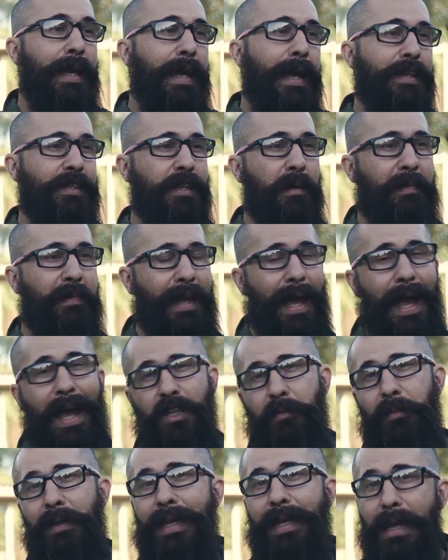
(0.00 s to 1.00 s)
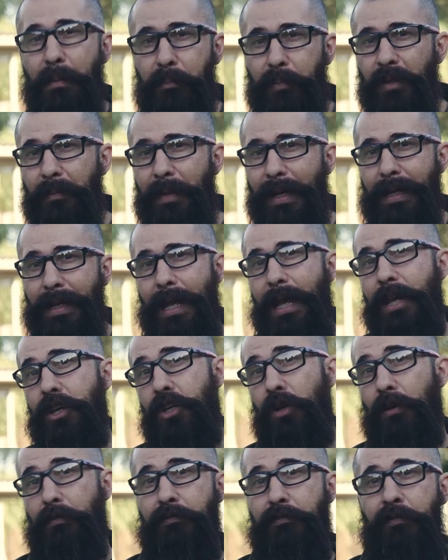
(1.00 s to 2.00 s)
It's something that has to be implemented into
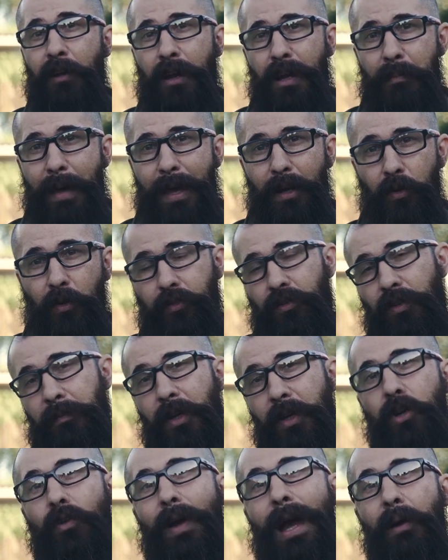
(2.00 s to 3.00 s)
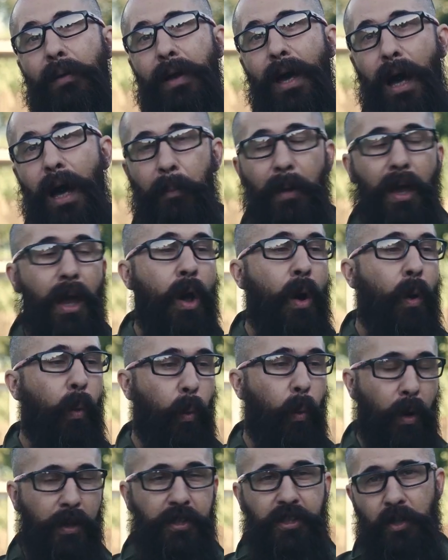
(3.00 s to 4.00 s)
your fundamentals from the ground up.
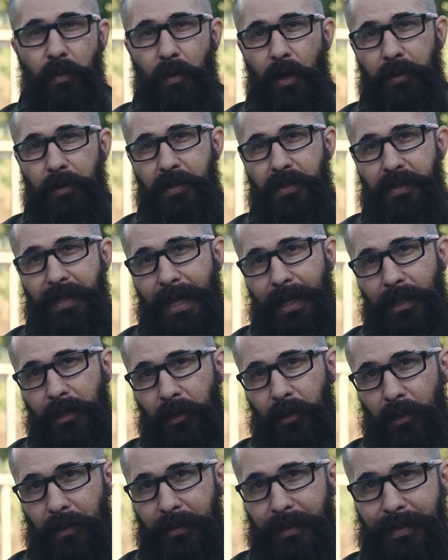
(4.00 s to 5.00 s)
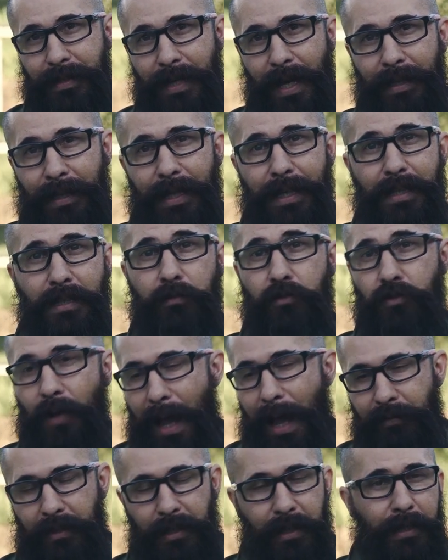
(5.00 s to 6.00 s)
Once you understand and learn the techniques of
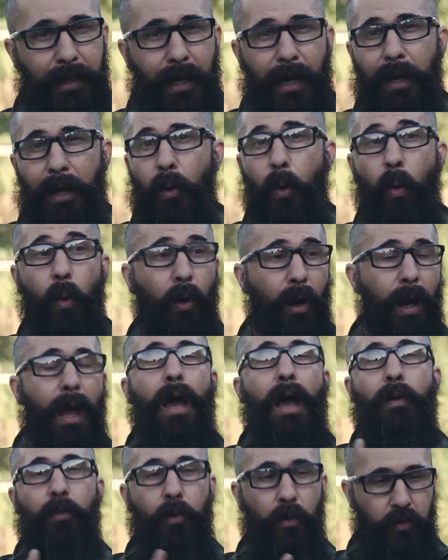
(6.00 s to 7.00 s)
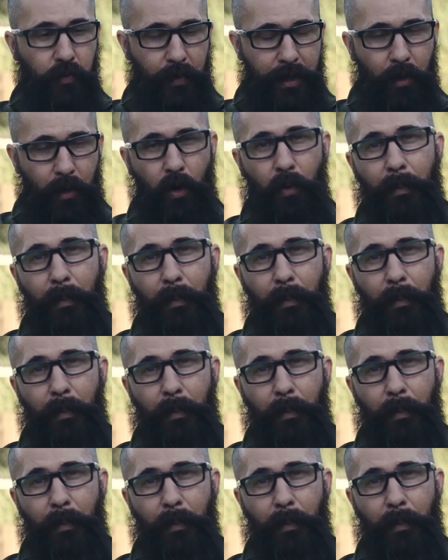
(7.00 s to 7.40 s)
driving the gun or those recoil